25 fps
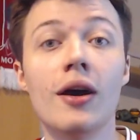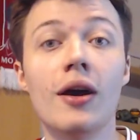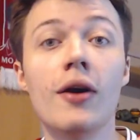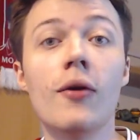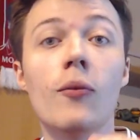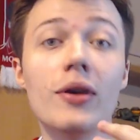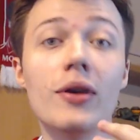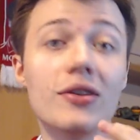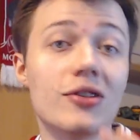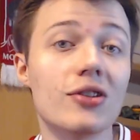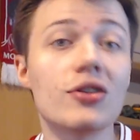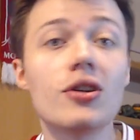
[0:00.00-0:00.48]

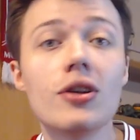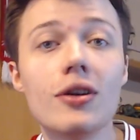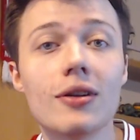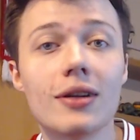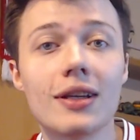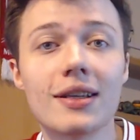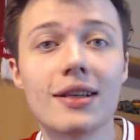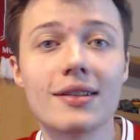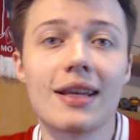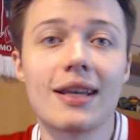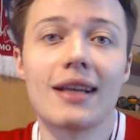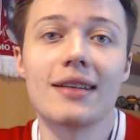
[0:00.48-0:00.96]
Which is good
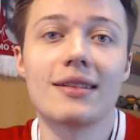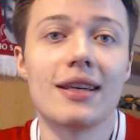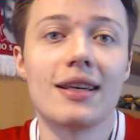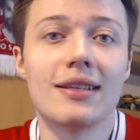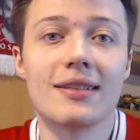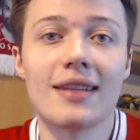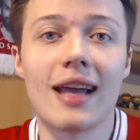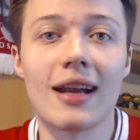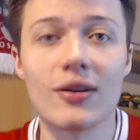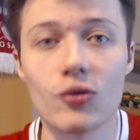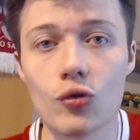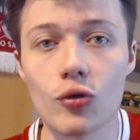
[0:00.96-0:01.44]
because that's his
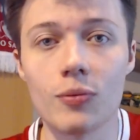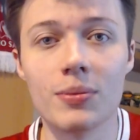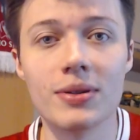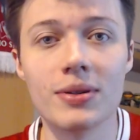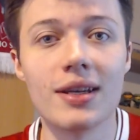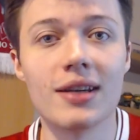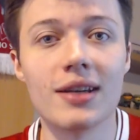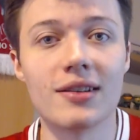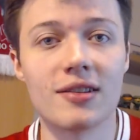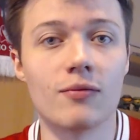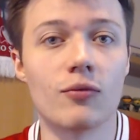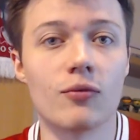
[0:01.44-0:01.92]
natural
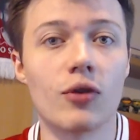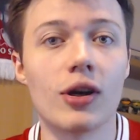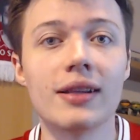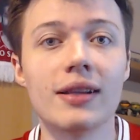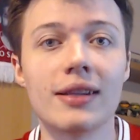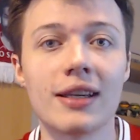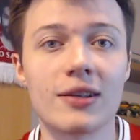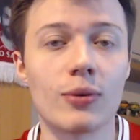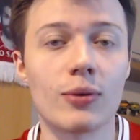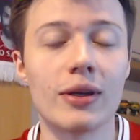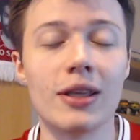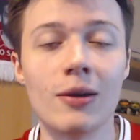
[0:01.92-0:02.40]
position, right?
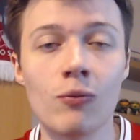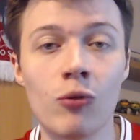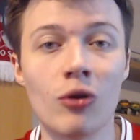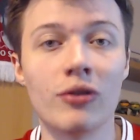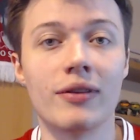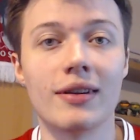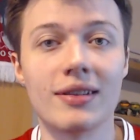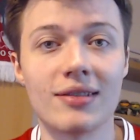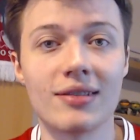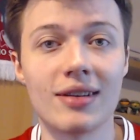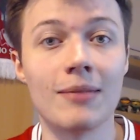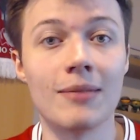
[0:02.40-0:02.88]
That's where you
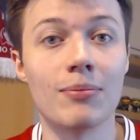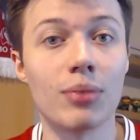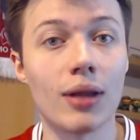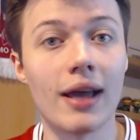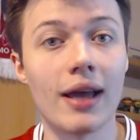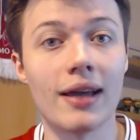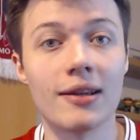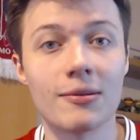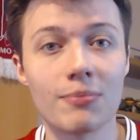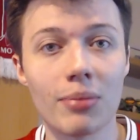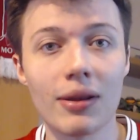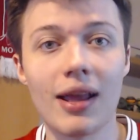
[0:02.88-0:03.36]
want to see
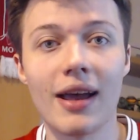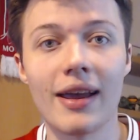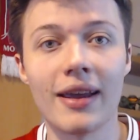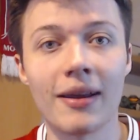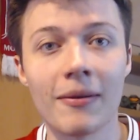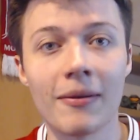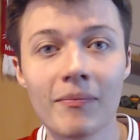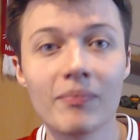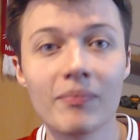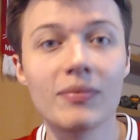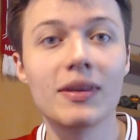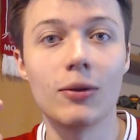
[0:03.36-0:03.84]
players play.
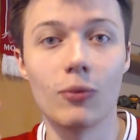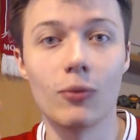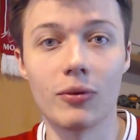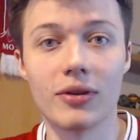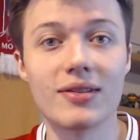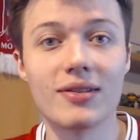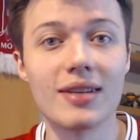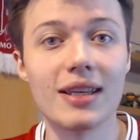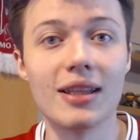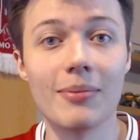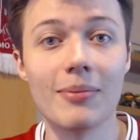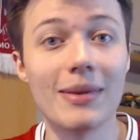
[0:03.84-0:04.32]
You want
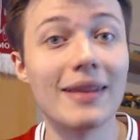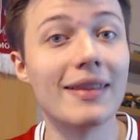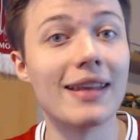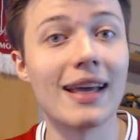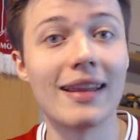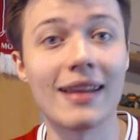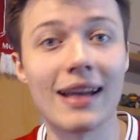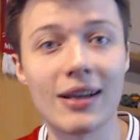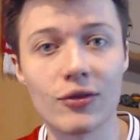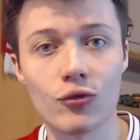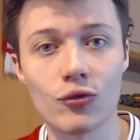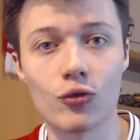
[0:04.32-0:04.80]
to see them in their
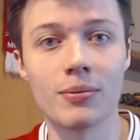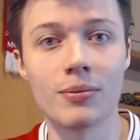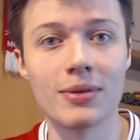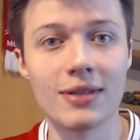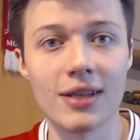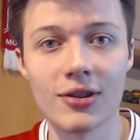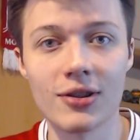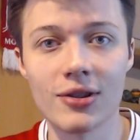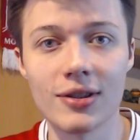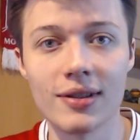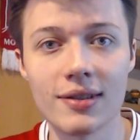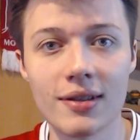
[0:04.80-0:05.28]
natural
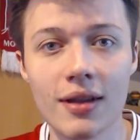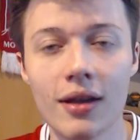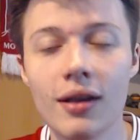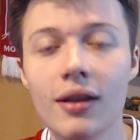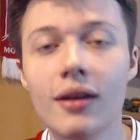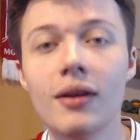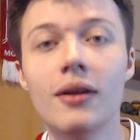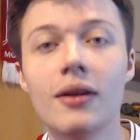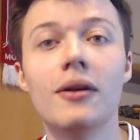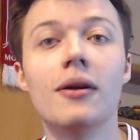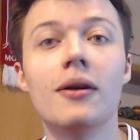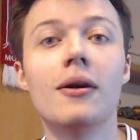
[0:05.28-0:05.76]
positions.
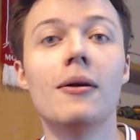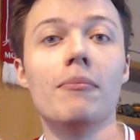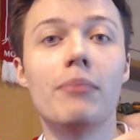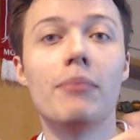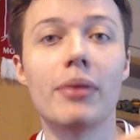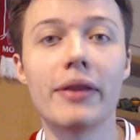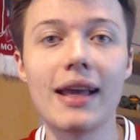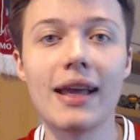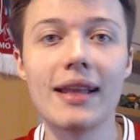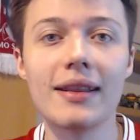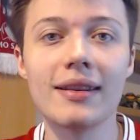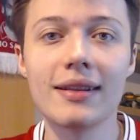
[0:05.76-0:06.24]
But
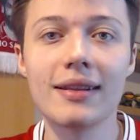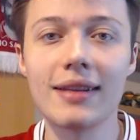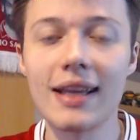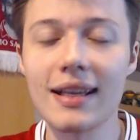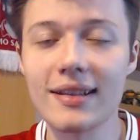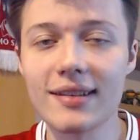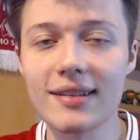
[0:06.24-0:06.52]
then that